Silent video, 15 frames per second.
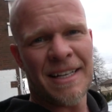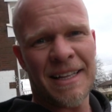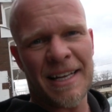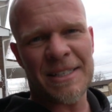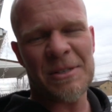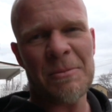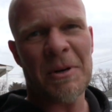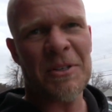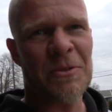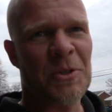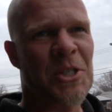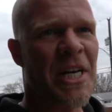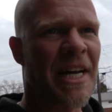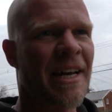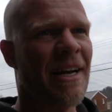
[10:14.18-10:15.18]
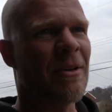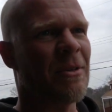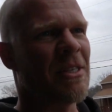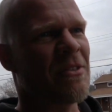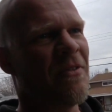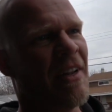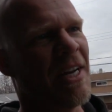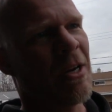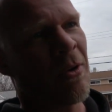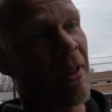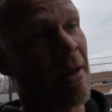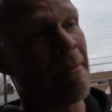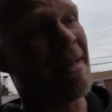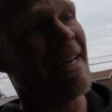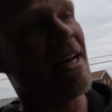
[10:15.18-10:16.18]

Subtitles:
Thanks so much for checking out this video. Let me